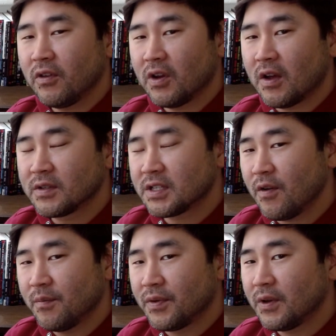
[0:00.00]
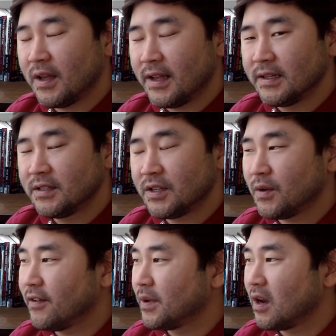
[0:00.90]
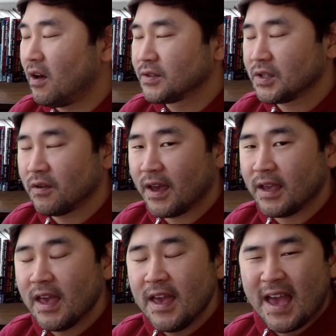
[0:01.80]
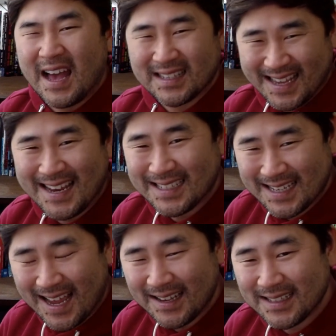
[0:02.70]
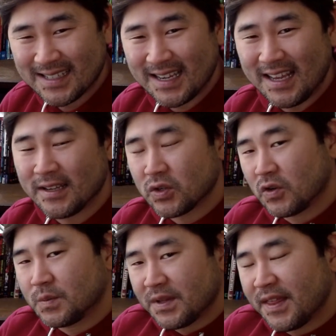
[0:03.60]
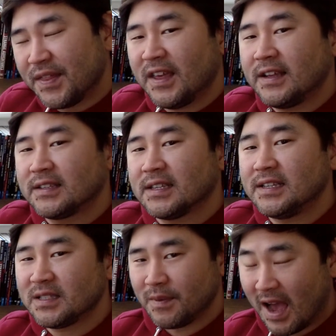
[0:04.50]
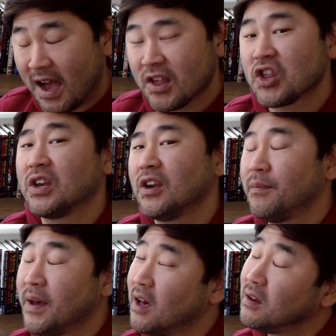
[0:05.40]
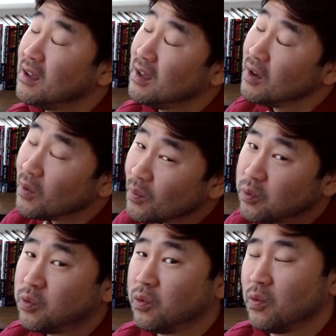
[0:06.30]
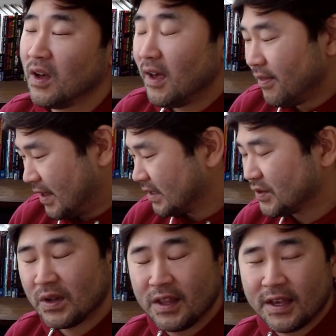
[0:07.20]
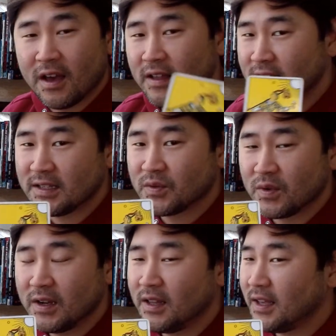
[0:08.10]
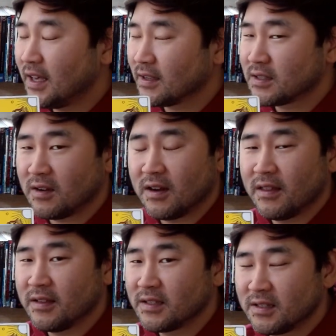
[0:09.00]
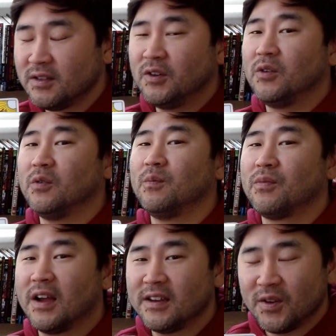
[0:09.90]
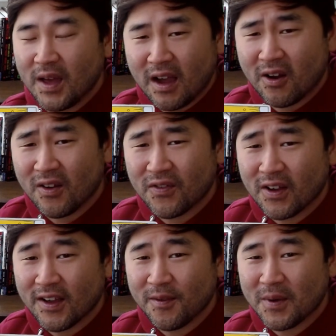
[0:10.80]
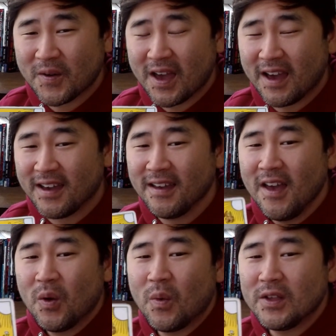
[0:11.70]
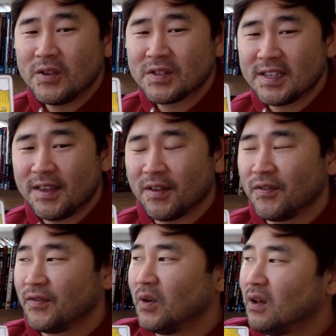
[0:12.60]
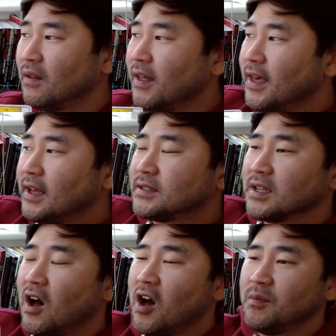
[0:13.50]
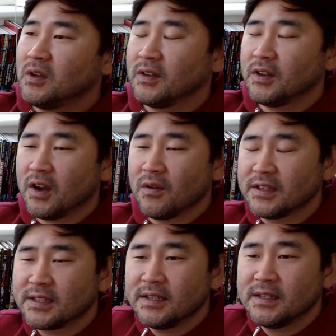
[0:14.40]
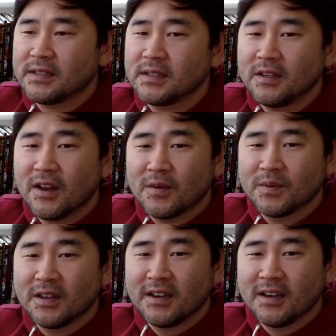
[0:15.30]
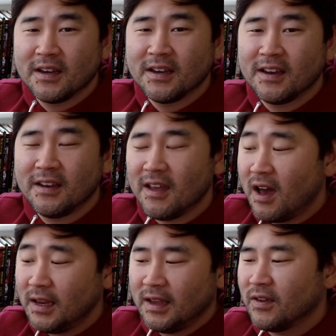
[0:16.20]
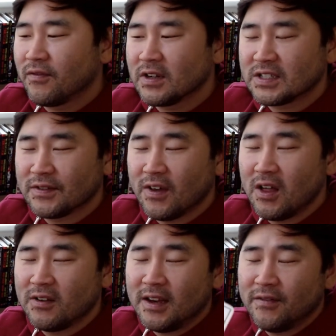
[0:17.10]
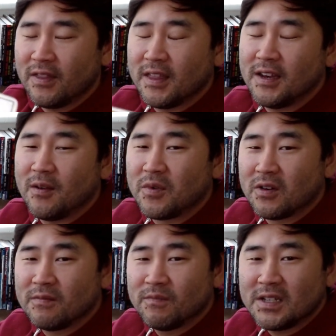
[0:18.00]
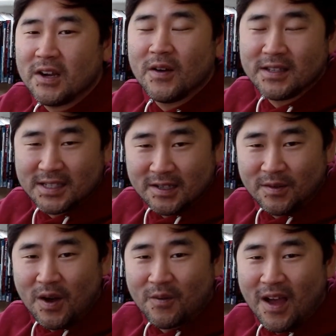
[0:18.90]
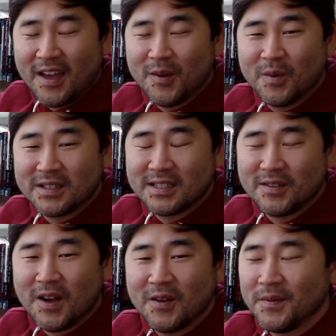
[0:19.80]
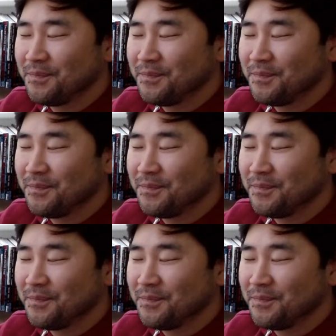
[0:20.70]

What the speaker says: you know, so intuitive, but also, like, has that intensity in terms of the things that he's passionate about. That's really good. That's really kickstarting this new, brand new era for him, okay? When you see the full, it's almost, you know, this is, you know, not even, first of all, not even the number tarot, it's zero, right? What's zero?